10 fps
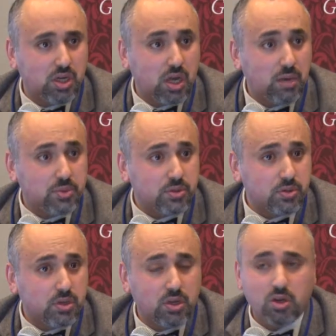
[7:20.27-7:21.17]
comment
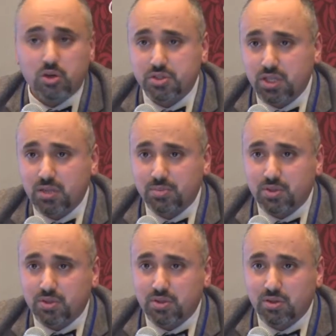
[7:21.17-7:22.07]
or
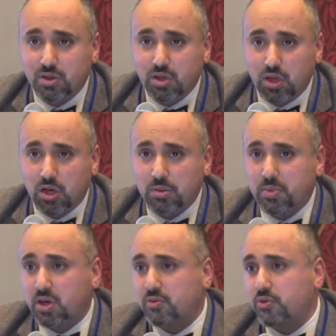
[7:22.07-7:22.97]
statement.
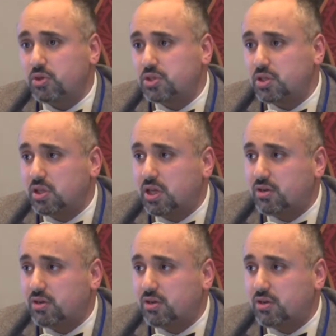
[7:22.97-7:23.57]
And unfortunately,